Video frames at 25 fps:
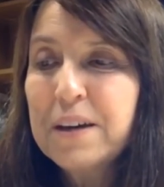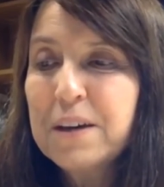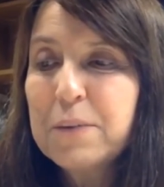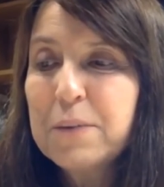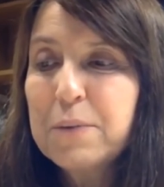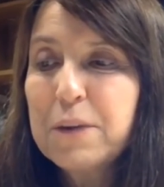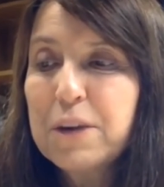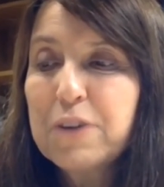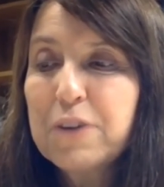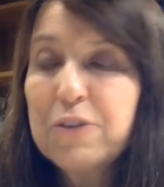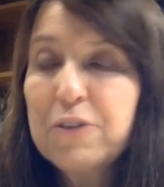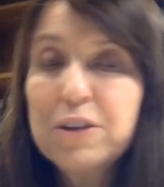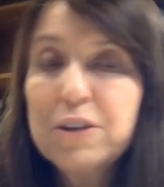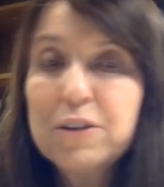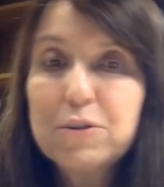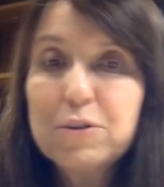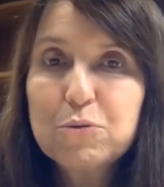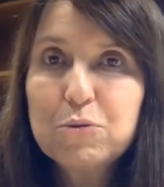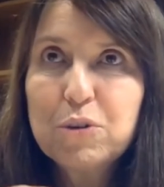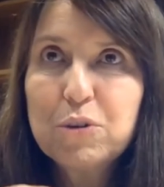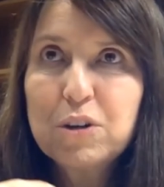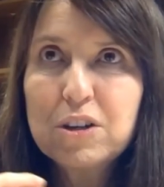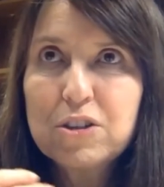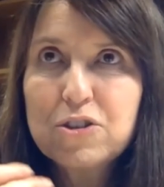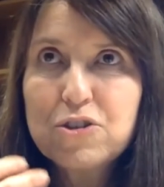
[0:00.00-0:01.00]
We are going
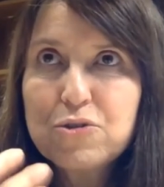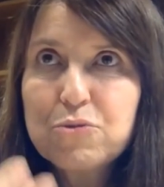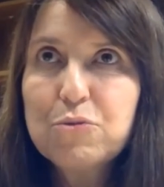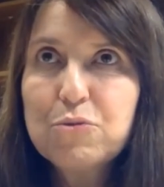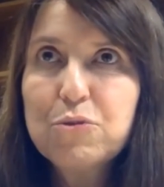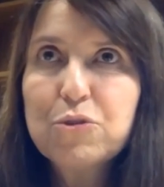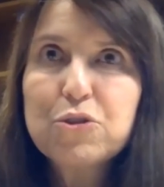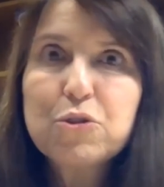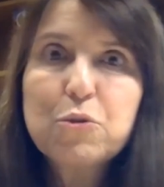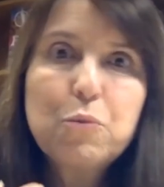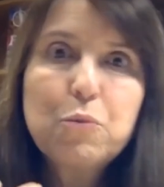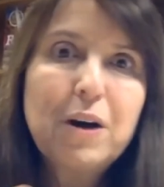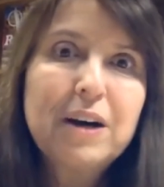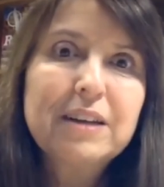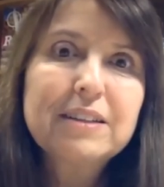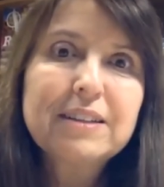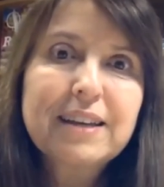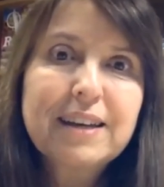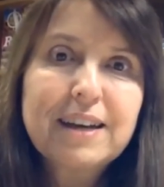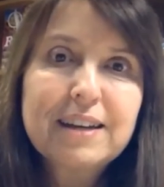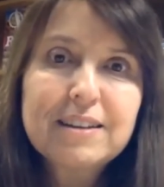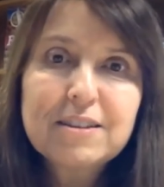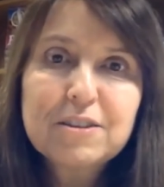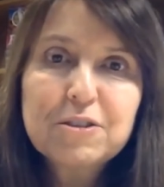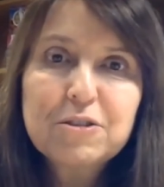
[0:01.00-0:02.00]
to choose one
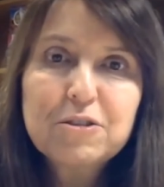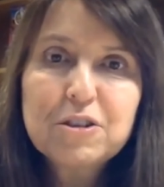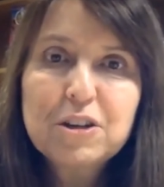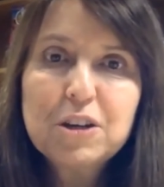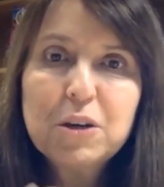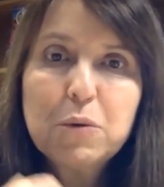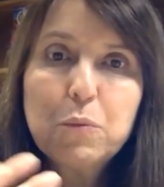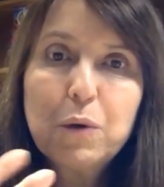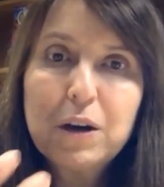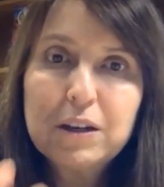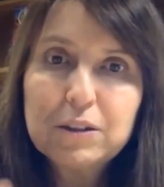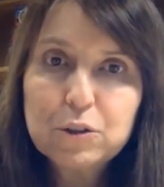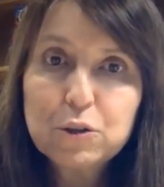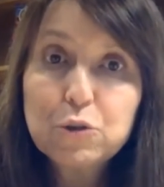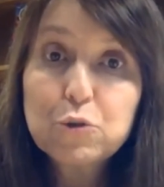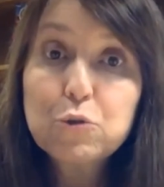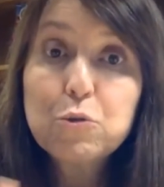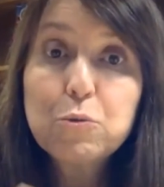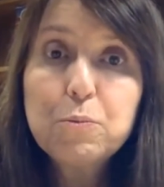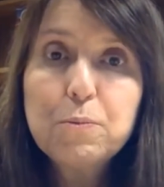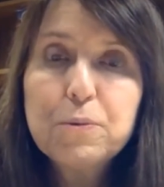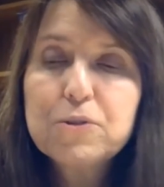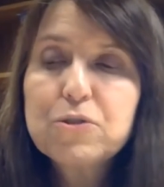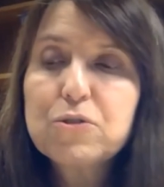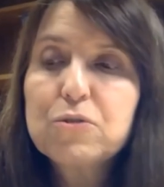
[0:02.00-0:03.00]
category, one
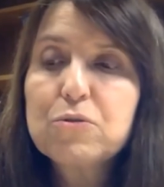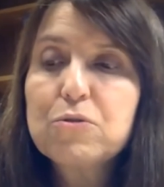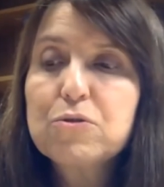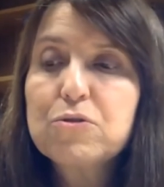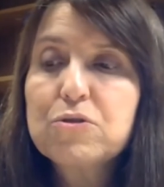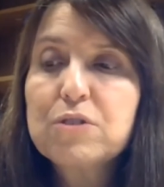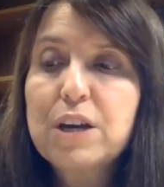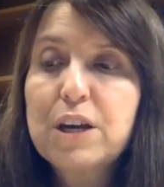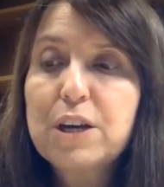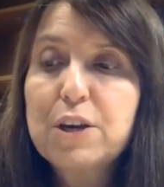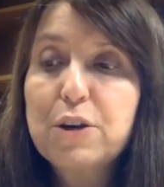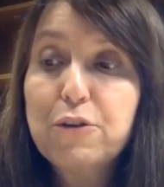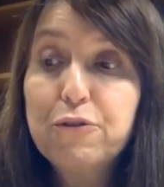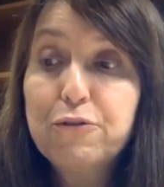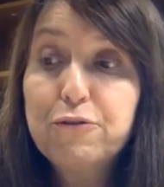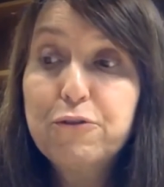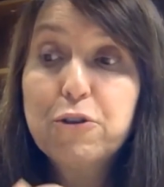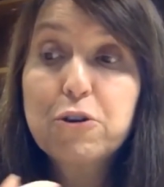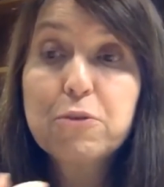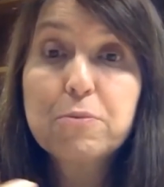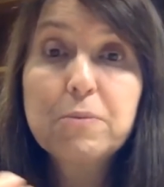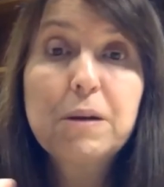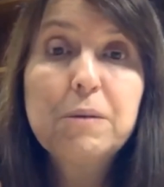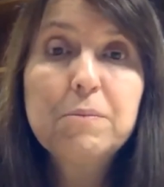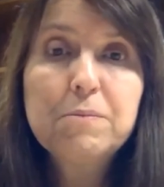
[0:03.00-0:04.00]
group, so to say, of
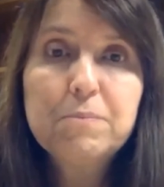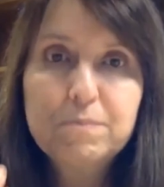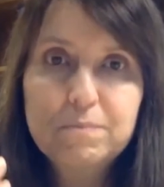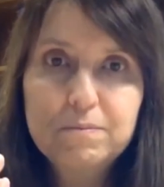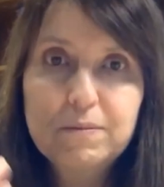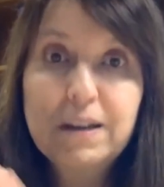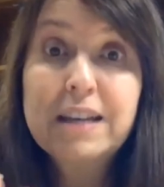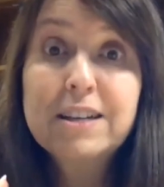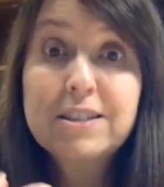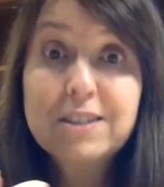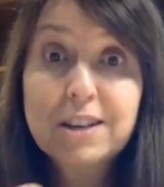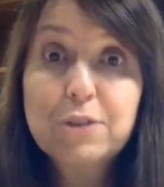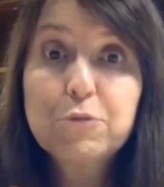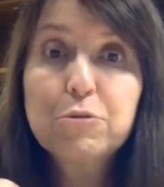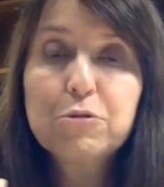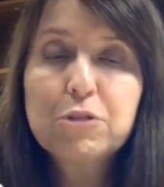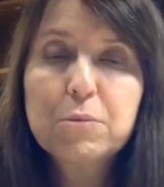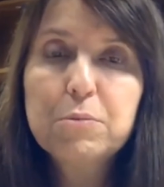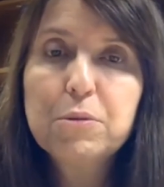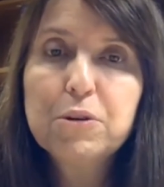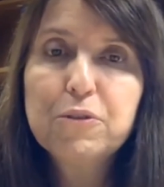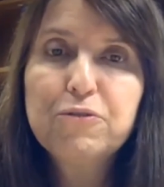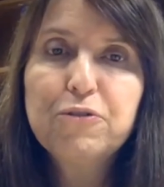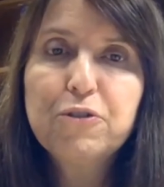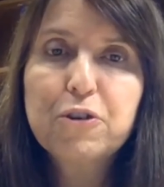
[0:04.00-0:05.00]
formal,
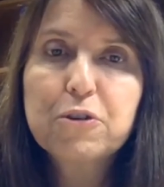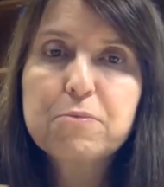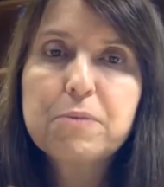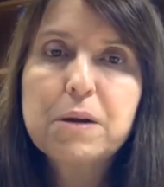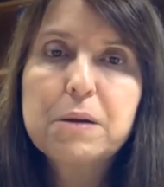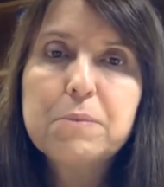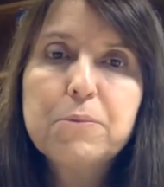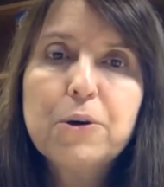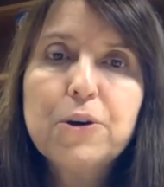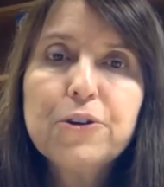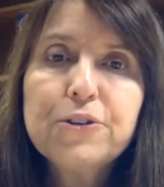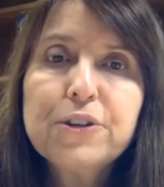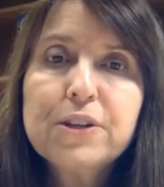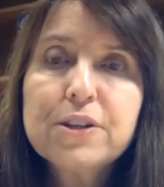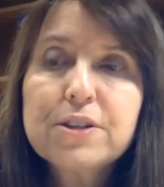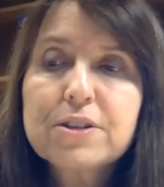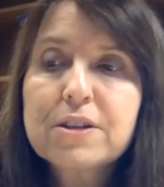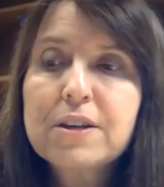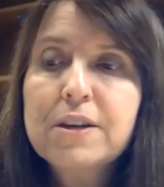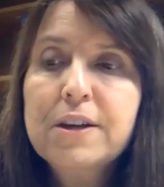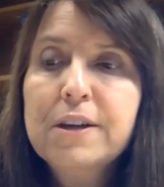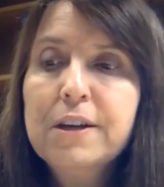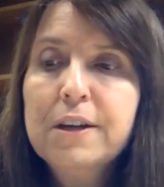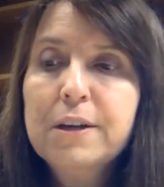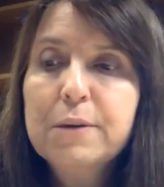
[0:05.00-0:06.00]
executable formal models,
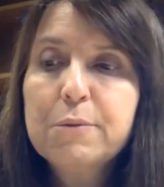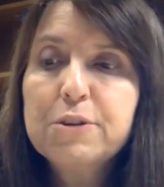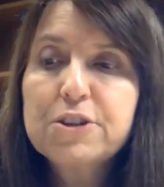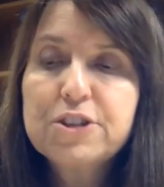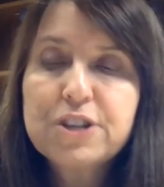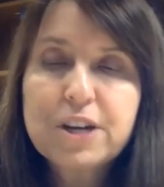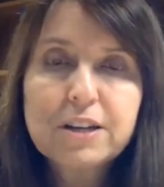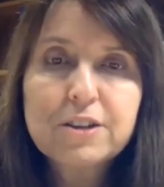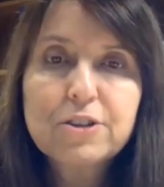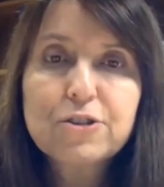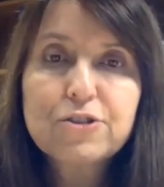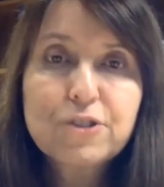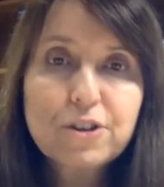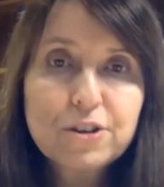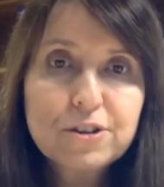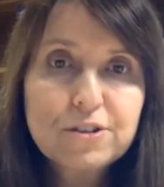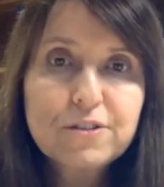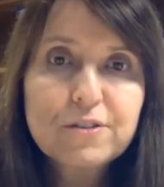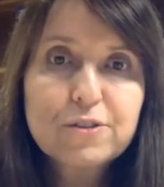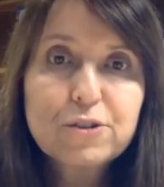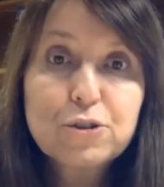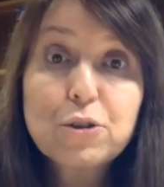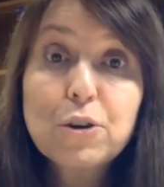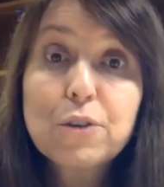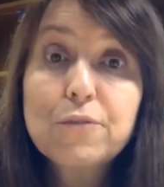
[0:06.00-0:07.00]
which are the
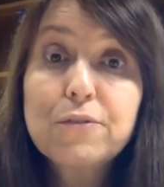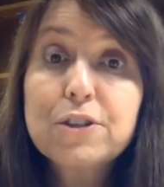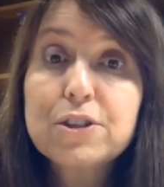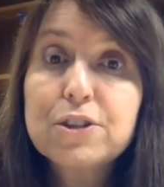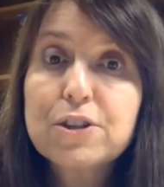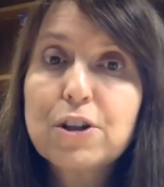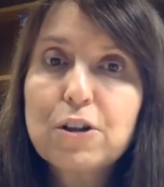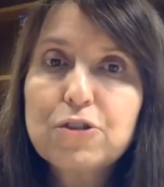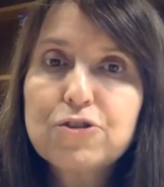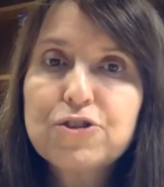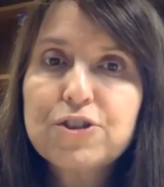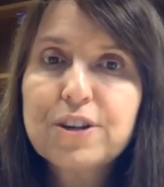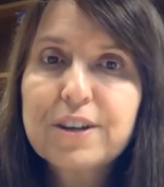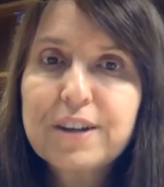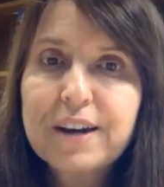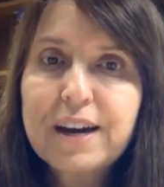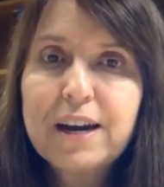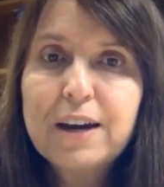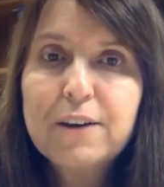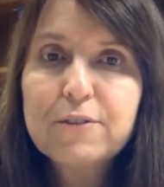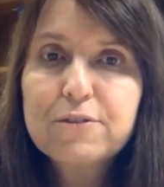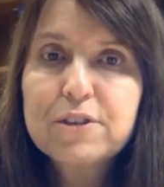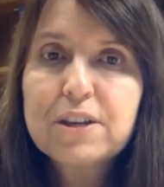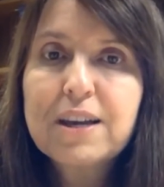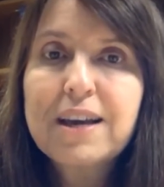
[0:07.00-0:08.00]
service logic
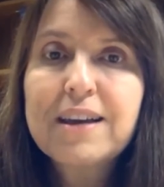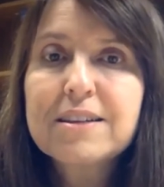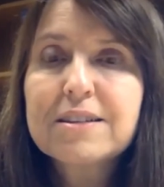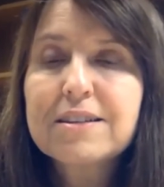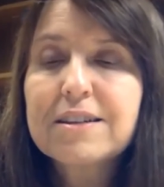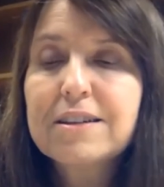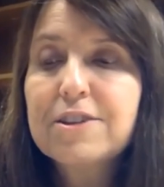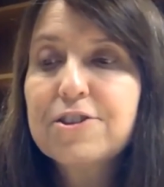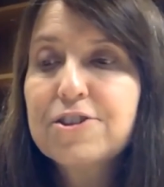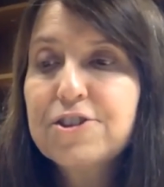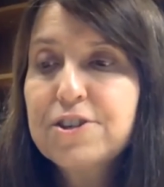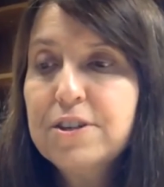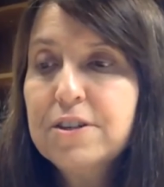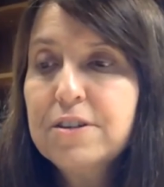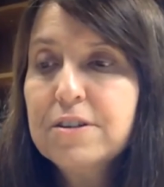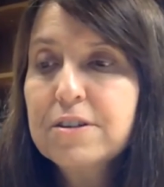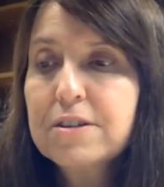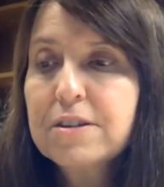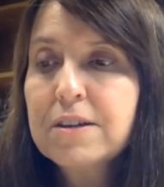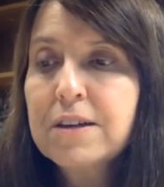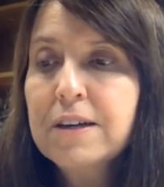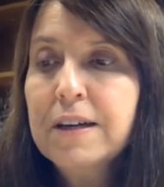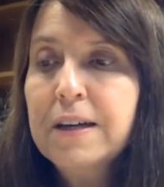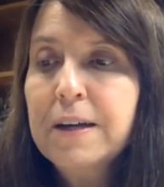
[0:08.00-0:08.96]
graphs, SLGs.